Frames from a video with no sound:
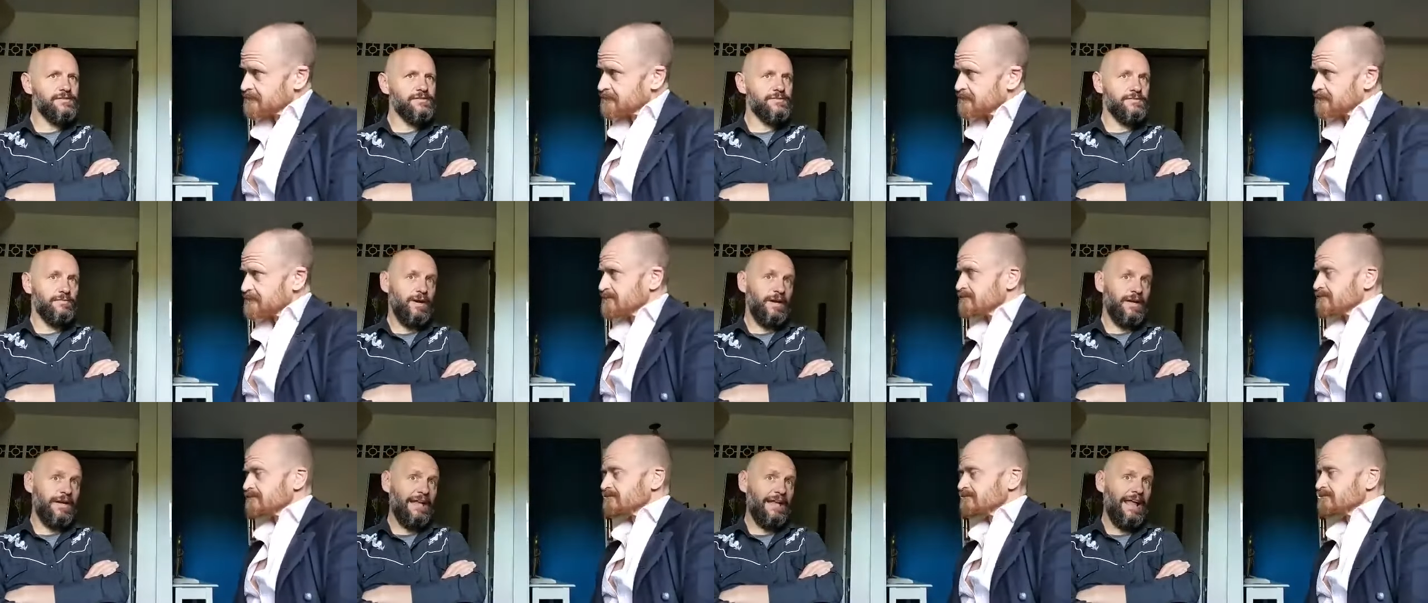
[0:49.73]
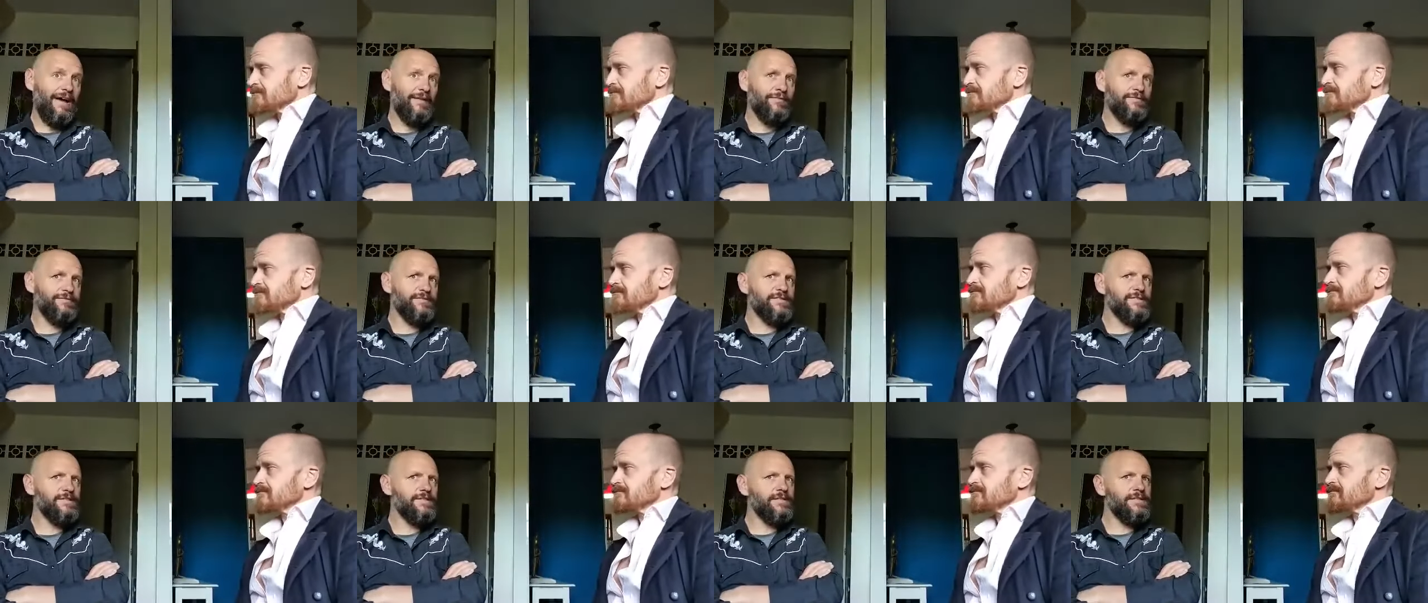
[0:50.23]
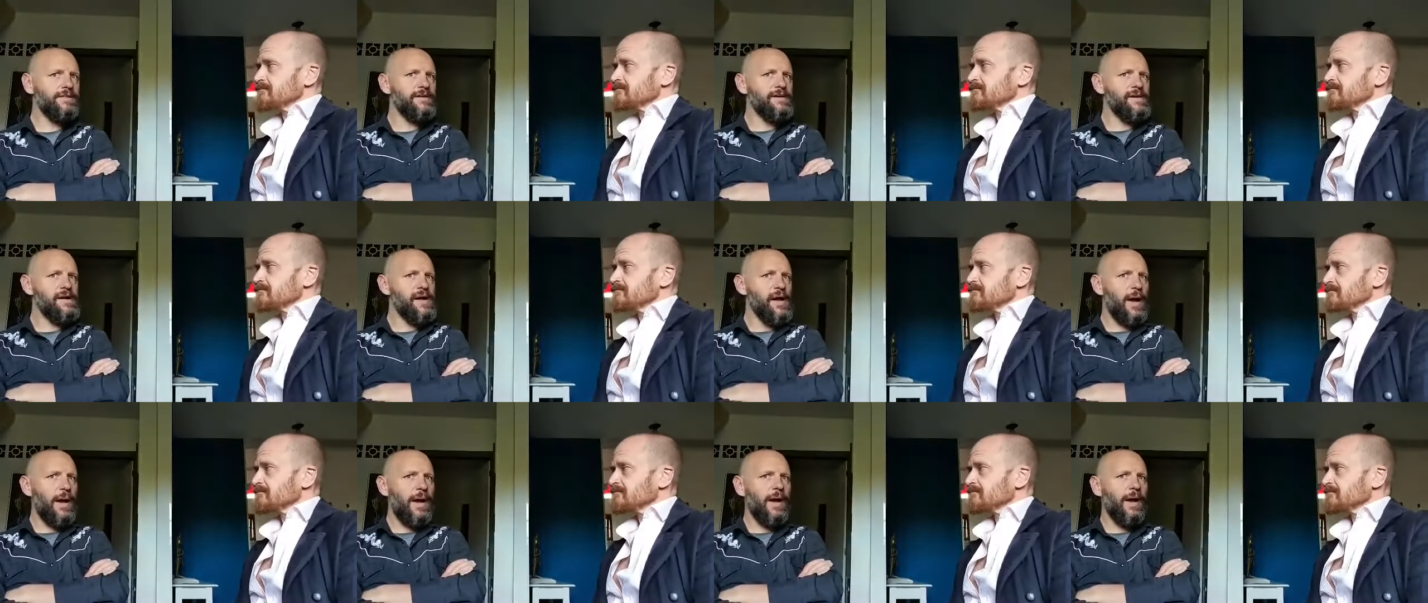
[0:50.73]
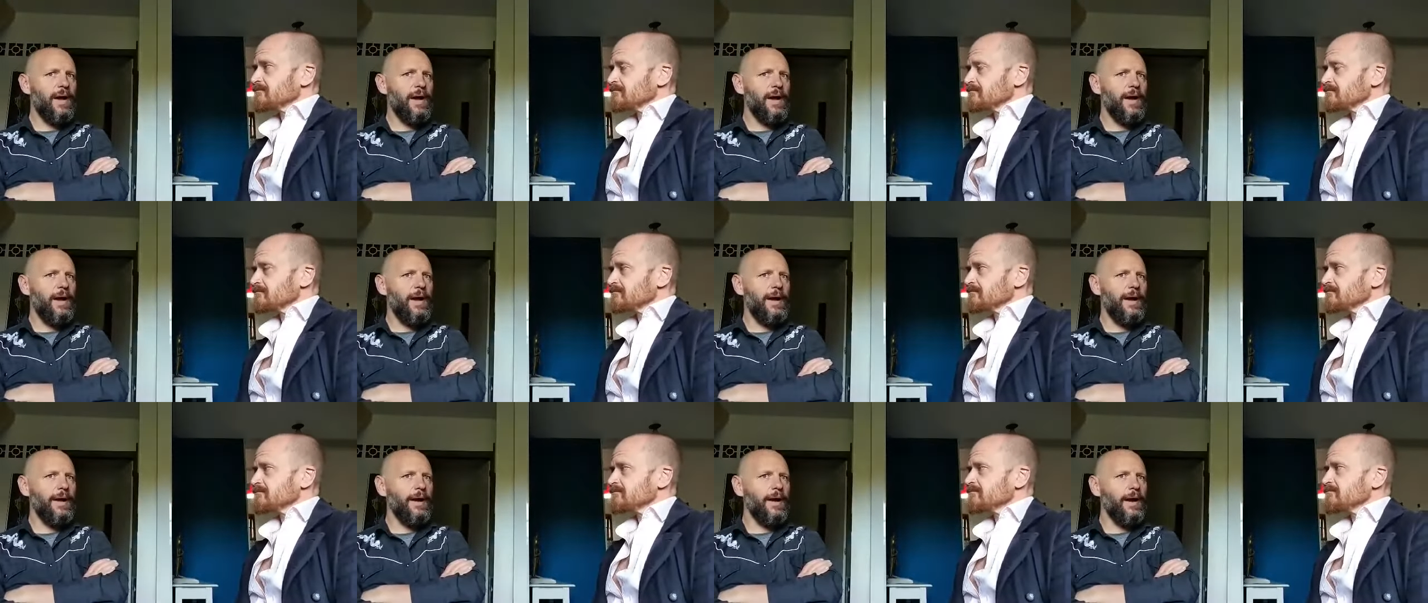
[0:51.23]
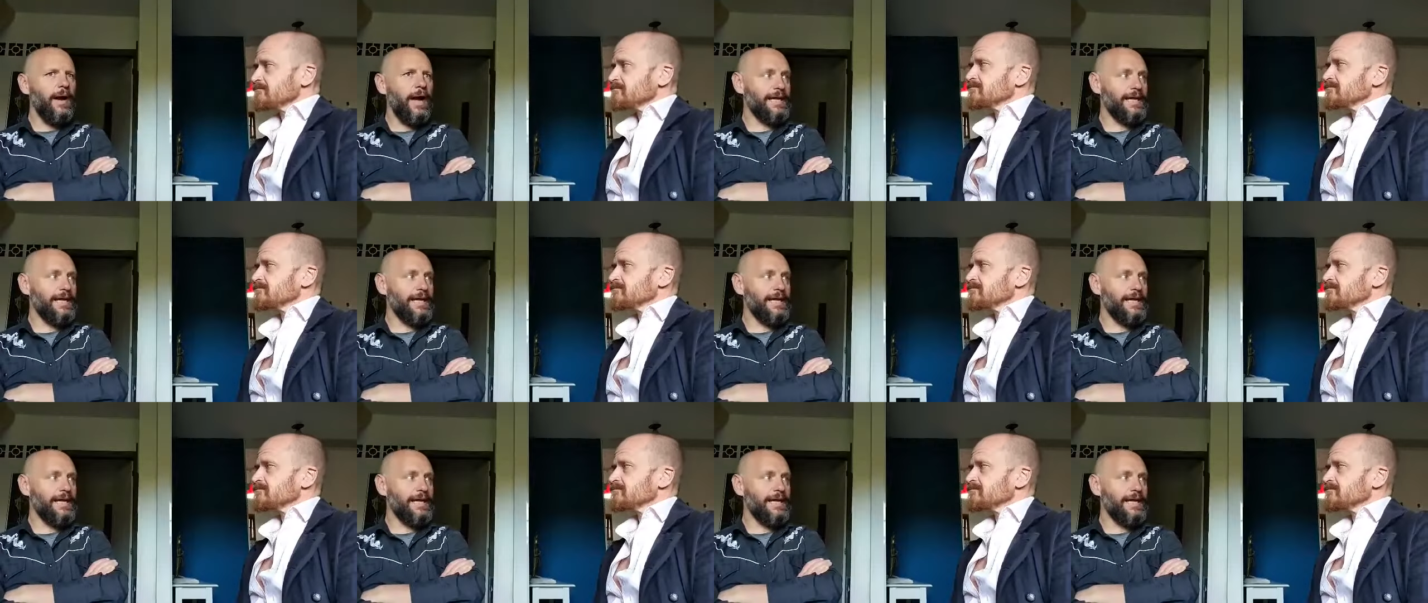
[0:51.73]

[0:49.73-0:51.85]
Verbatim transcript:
Speaker 1: Well, left uh,